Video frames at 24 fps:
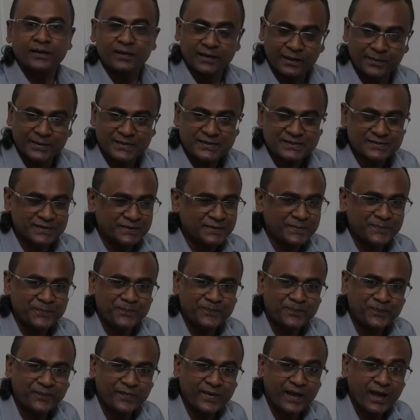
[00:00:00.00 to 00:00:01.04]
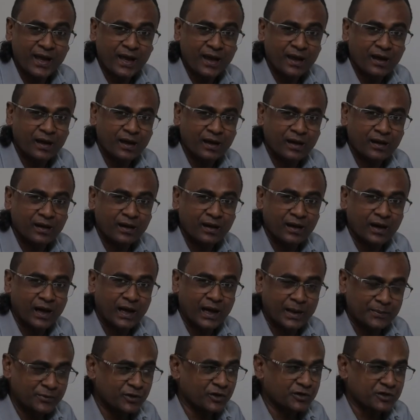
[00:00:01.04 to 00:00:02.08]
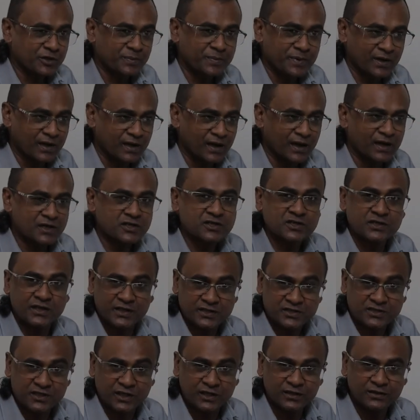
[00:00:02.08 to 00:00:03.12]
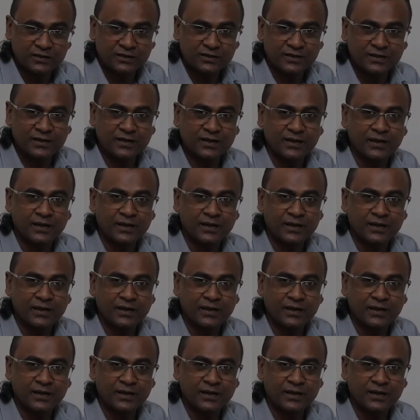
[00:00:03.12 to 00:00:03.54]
Namaste. I'm Dr. Prakash Lachan.